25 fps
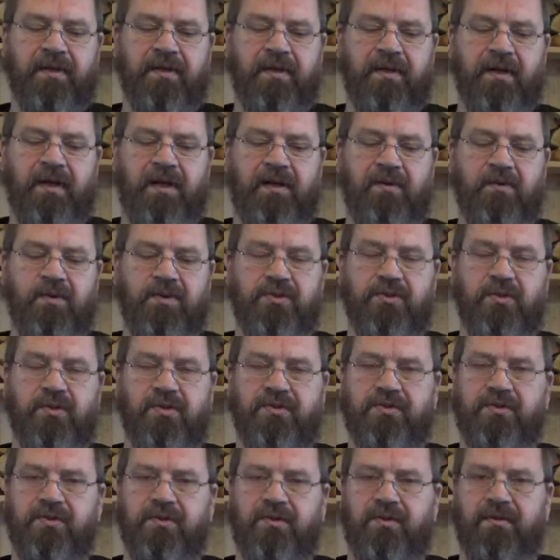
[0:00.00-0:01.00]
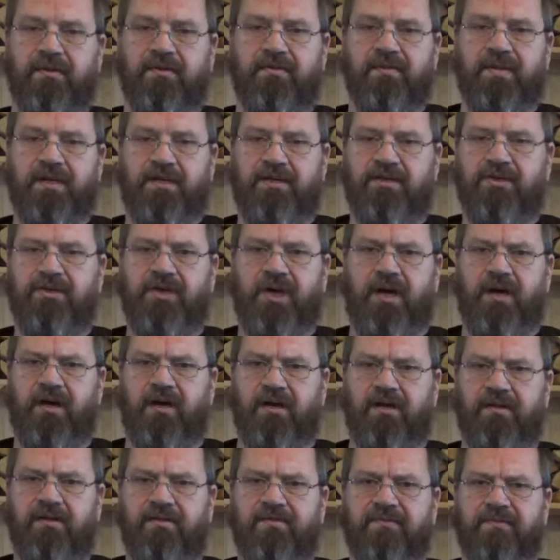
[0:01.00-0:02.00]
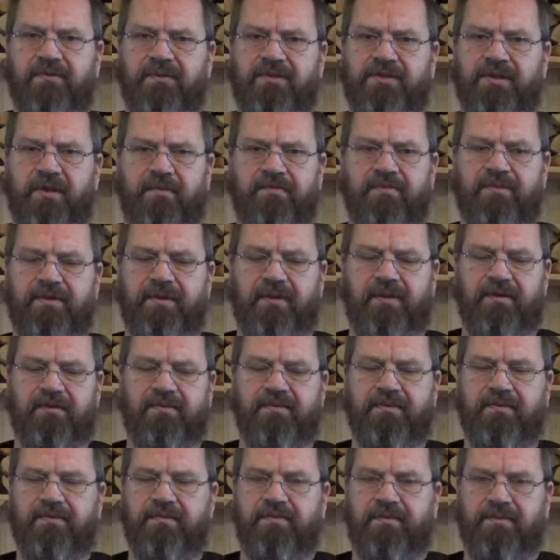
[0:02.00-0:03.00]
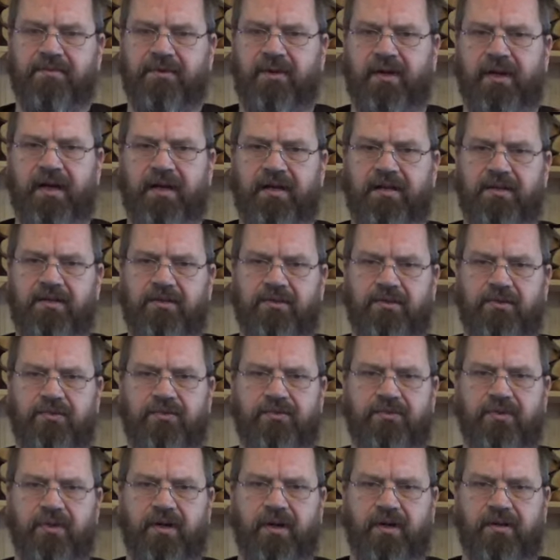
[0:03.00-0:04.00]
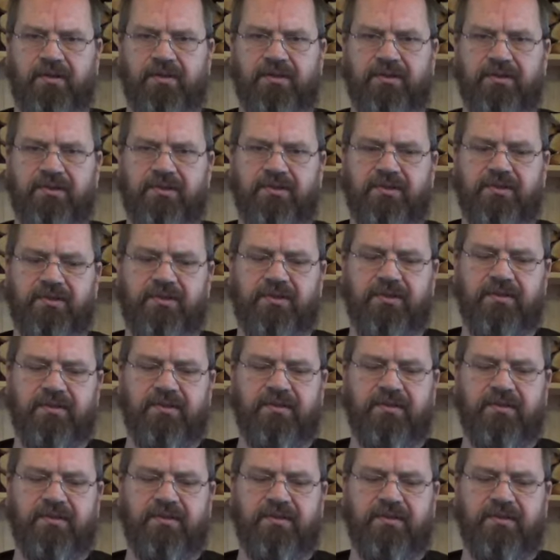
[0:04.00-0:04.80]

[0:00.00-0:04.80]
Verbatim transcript: And he was also in jail for something related to drugs.